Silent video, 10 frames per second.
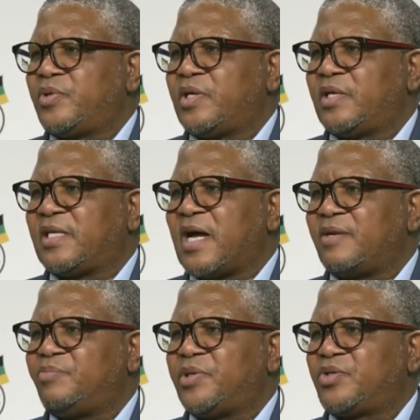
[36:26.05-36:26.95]

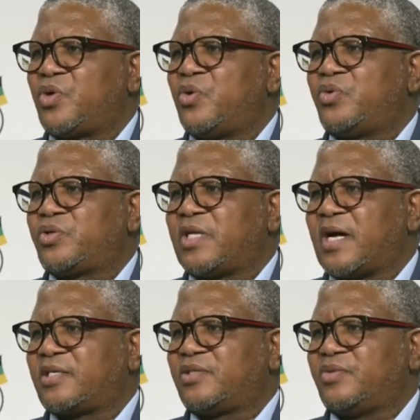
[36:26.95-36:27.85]
than be told
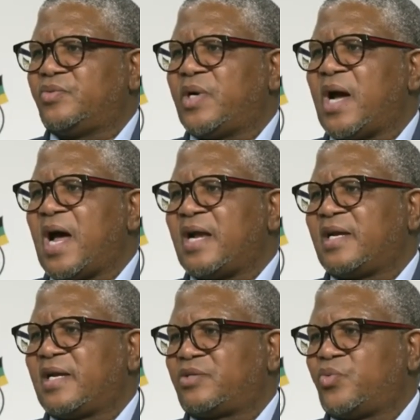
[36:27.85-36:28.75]
that we are
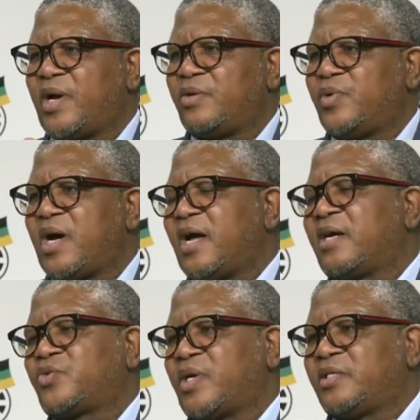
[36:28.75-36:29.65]
100 when we are
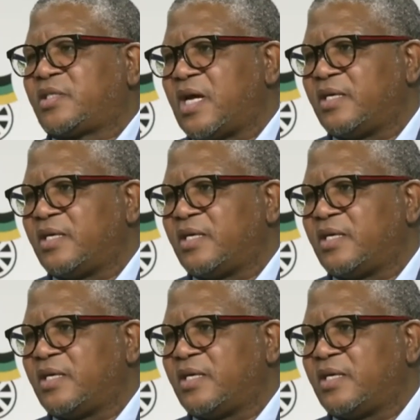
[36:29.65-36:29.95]
actually 10.